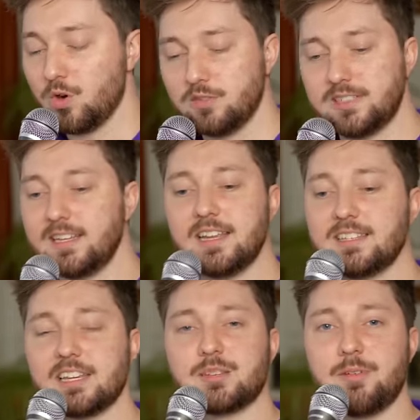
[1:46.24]
world didn't
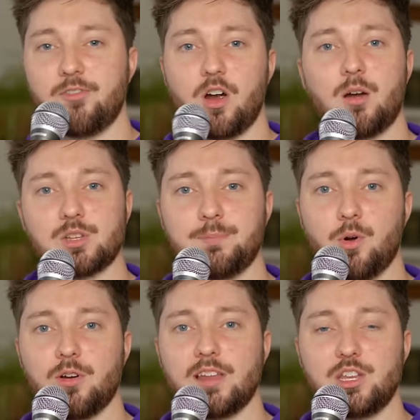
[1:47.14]
exist before I was
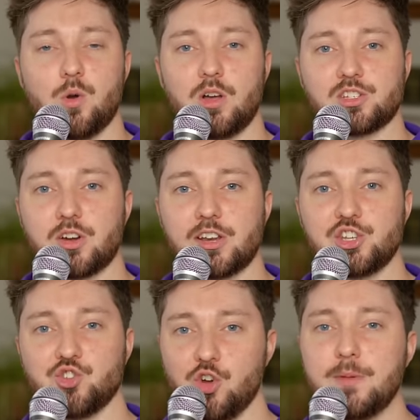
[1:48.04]
born, and you all
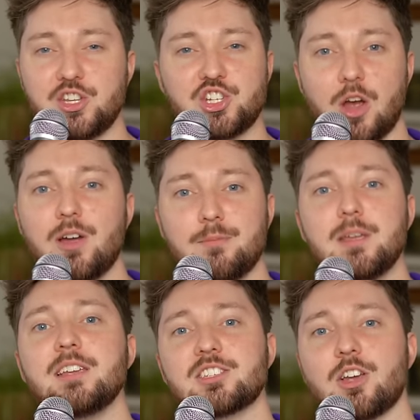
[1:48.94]
started Truman showing
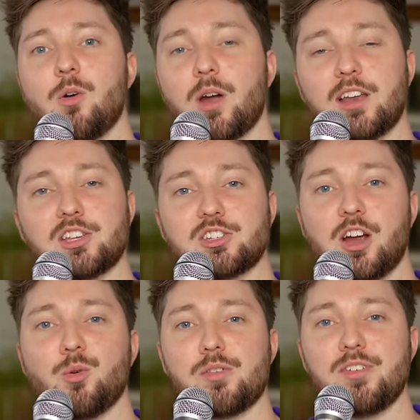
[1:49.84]
me, so we're gonna
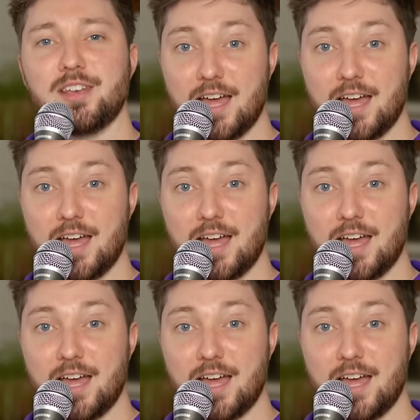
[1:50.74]
start with the